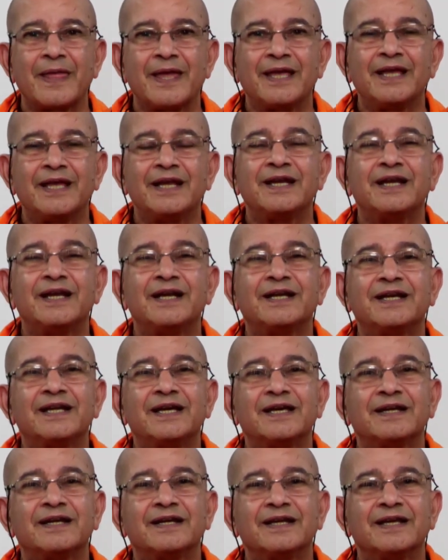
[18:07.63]
In
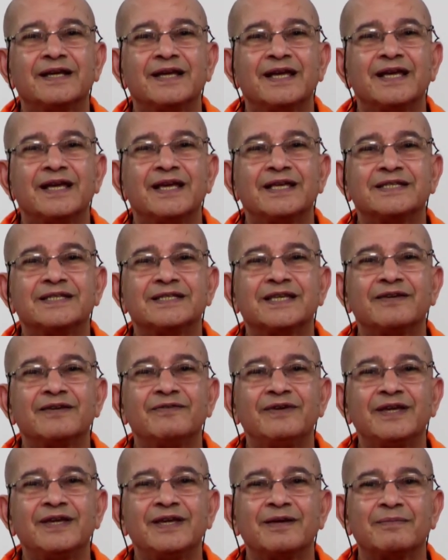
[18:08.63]
return, he is
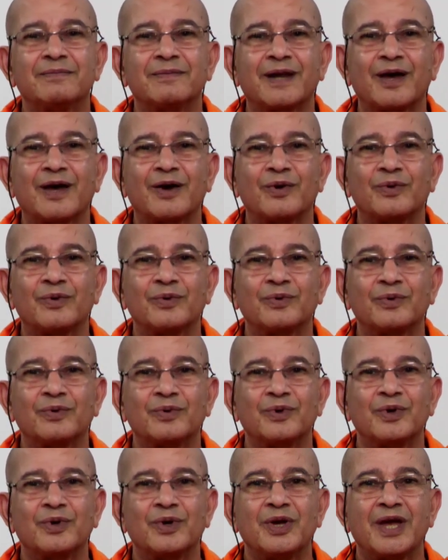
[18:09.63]
giving him love
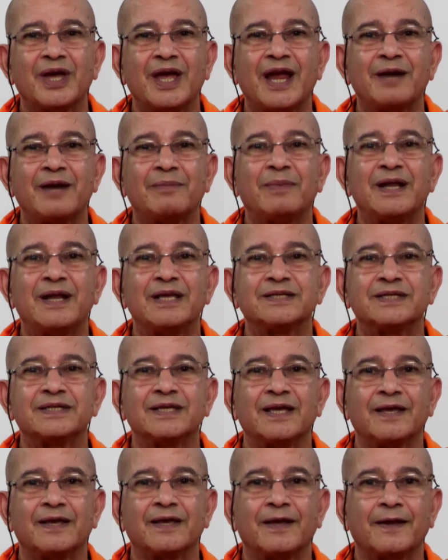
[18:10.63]
and
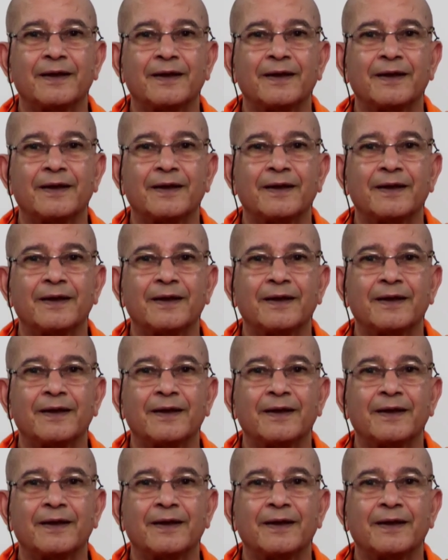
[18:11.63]
blessing.